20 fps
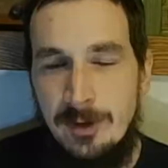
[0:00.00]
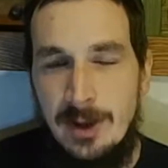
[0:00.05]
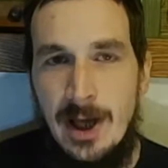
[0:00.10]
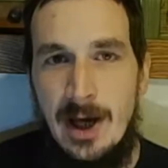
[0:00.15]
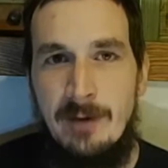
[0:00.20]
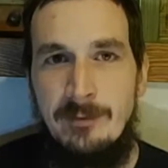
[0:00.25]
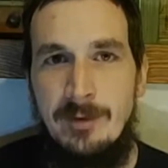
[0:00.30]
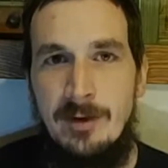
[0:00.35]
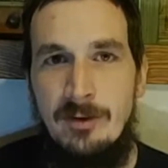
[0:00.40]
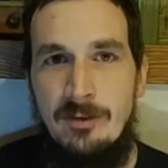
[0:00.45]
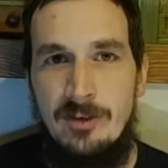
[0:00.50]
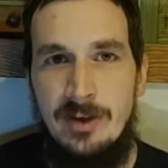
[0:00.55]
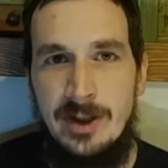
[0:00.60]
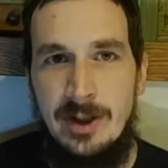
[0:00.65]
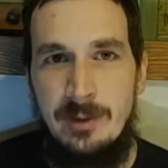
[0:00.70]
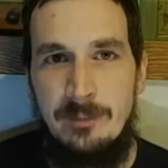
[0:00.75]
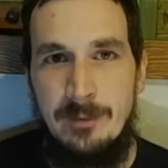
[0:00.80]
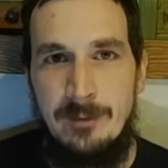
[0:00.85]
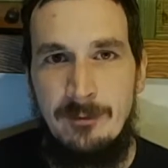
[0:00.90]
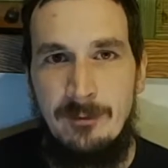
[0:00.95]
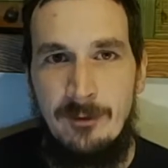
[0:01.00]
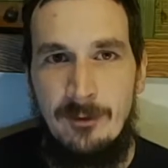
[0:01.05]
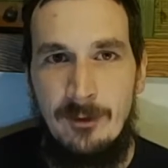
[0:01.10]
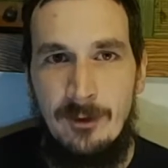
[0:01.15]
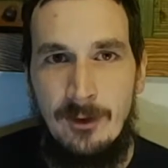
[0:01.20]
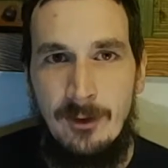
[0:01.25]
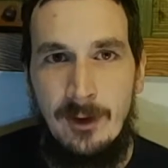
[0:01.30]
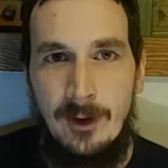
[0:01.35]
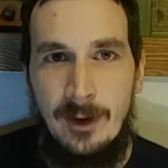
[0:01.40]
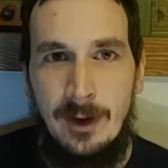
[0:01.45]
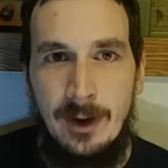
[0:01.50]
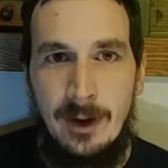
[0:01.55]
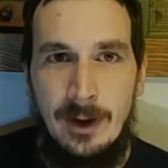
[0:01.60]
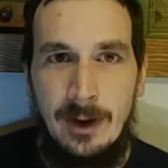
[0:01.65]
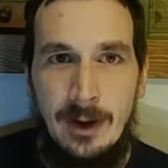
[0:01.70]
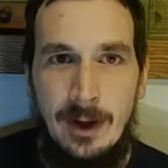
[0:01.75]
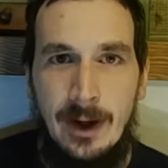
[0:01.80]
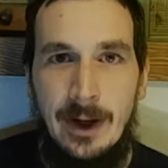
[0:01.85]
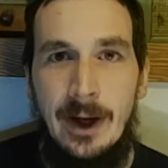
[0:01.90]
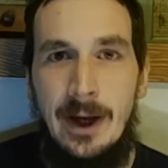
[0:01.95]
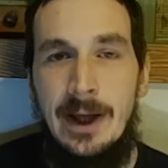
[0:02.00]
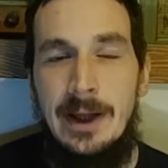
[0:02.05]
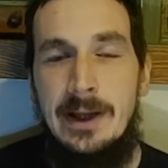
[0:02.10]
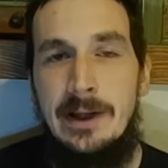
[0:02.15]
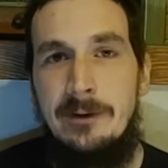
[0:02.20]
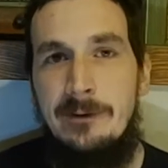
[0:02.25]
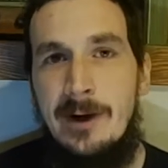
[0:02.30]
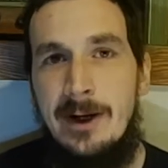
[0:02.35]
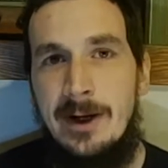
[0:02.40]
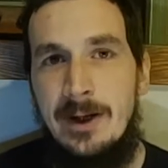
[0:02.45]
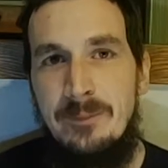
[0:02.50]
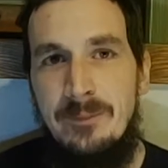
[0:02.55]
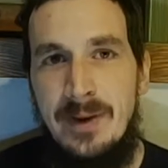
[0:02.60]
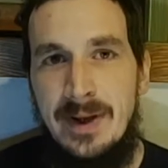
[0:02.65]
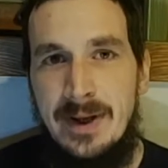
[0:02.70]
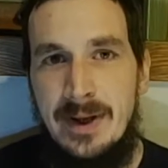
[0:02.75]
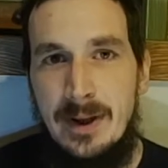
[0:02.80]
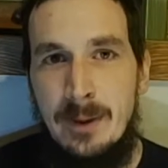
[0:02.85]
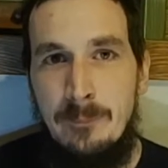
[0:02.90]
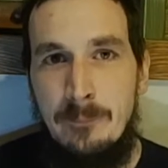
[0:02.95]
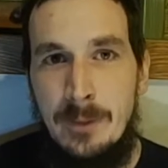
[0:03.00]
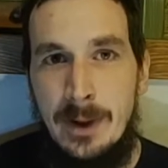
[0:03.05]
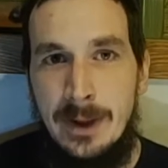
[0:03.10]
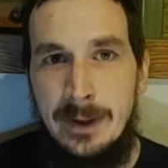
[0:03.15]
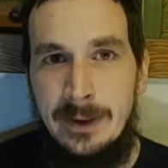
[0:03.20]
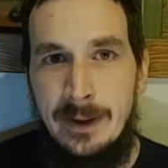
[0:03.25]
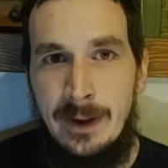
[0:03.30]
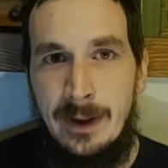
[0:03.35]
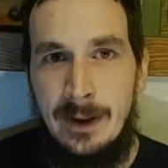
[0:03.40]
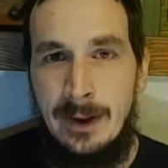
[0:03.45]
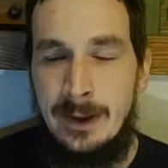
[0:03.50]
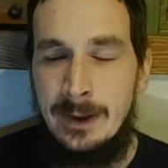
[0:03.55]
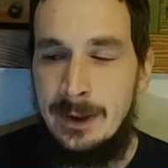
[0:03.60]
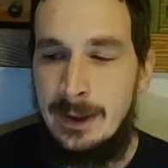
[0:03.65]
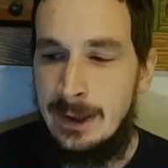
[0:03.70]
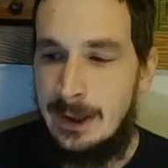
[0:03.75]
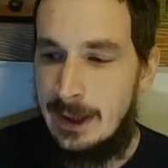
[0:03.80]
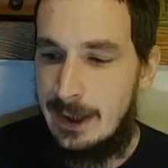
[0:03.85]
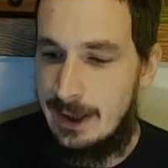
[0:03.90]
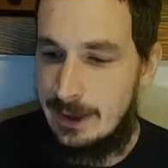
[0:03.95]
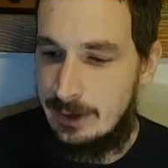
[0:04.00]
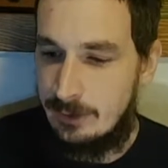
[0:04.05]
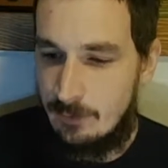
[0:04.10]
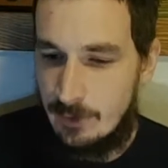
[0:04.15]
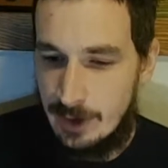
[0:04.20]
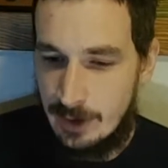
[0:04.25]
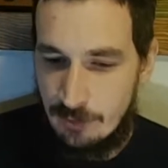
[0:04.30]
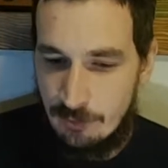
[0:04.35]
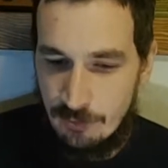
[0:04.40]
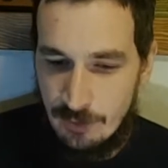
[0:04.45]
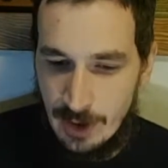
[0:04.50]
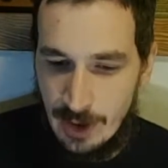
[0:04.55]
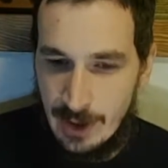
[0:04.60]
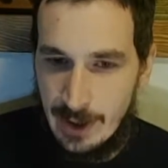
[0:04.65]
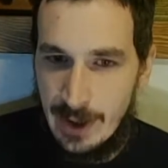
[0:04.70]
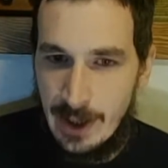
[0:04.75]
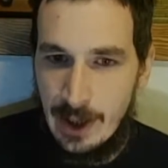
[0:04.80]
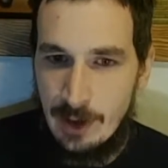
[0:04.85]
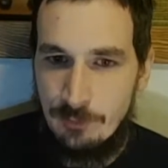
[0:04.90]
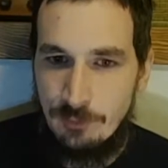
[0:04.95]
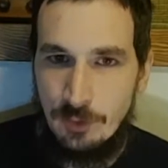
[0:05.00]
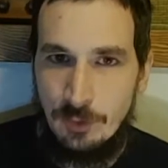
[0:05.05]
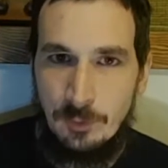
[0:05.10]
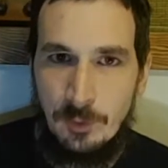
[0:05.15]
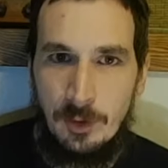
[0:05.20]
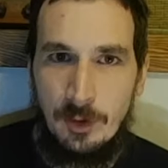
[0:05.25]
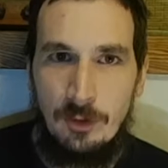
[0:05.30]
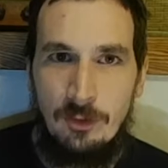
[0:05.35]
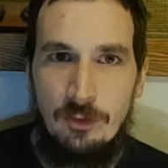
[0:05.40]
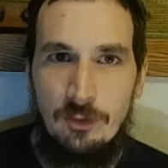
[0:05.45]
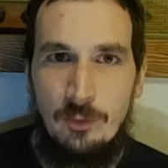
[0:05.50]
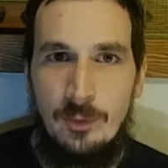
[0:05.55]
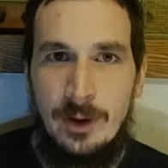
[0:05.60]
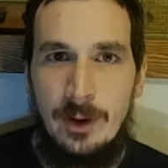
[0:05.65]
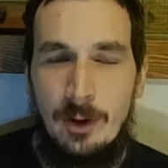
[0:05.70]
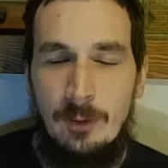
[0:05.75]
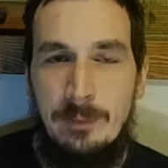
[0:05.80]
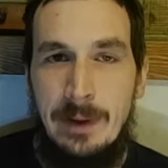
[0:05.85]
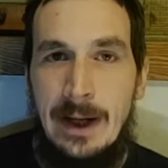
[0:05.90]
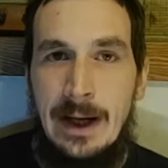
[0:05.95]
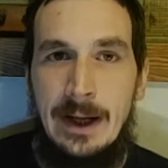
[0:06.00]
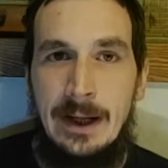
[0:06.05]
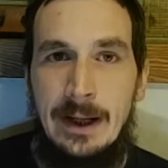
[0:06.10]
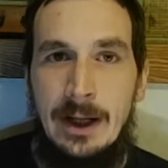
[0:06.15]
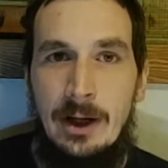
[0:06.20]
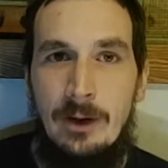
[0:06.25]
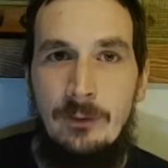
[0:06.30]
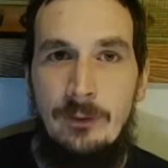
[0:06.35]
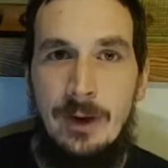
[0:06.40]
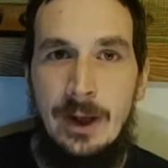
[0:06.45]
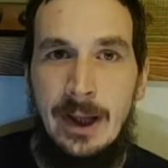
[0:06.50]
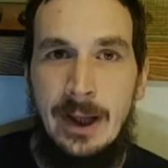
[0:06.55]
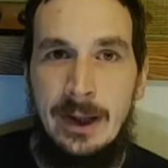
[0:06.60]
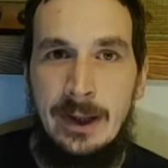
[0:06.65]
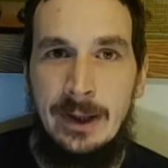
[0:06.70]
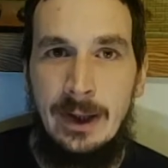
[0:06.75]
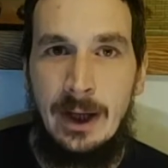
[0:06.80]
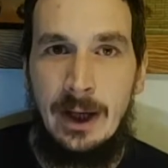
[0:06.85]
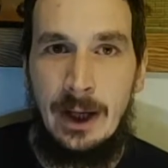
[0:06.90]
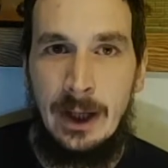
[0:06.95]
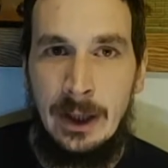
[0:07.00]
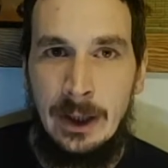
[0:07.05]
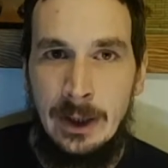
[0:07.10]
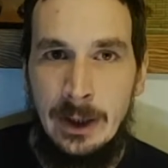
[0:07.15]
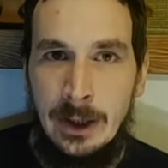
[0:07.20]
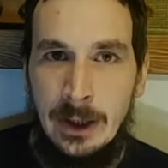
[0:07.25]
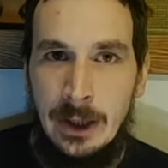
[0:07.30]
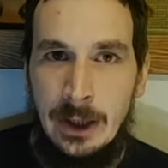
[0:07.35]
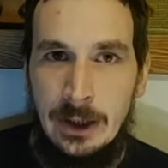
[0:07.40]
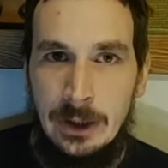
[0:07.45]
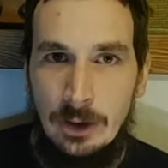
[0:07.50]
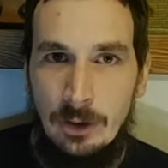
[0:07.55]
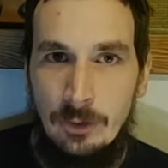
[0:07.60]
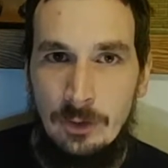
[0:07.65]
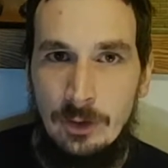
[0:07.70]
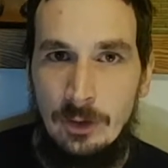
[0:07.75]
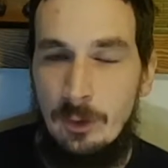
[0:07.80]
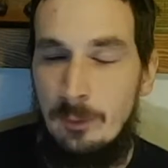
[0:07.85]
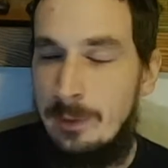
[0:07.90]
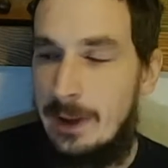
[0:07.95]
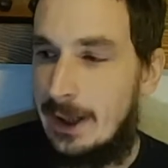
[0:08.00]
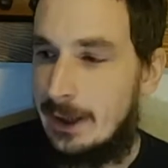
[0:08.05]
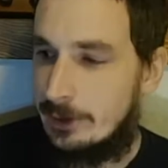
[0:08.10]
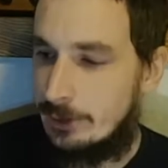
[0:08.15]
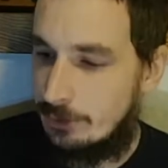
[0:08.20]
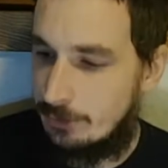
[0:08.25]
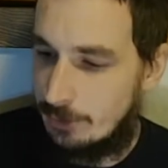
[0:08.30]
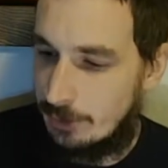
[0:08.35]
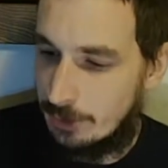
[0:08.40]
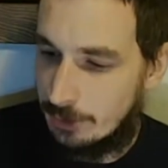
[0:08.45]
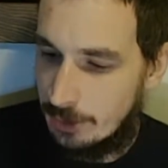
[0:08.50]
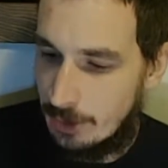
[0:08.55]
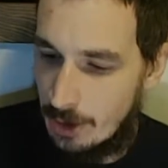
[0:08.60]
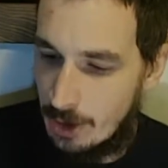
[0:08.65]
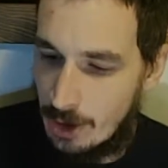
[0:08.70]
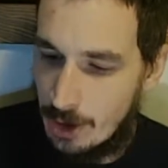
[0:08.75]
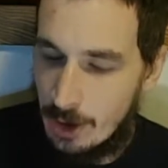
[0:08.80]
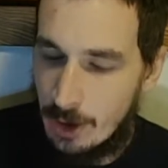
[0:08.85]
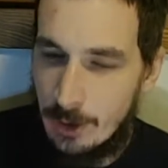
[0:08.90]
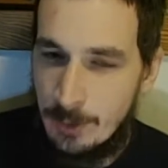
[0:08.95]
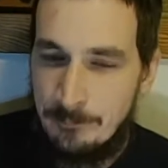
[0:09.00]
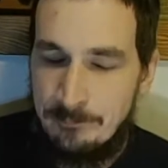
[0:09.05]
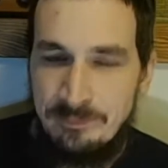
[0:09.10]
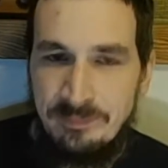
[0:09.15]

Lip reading: haven't seen it before, I highly recommend it. But anyways, afterwards we go back out and go back to our car,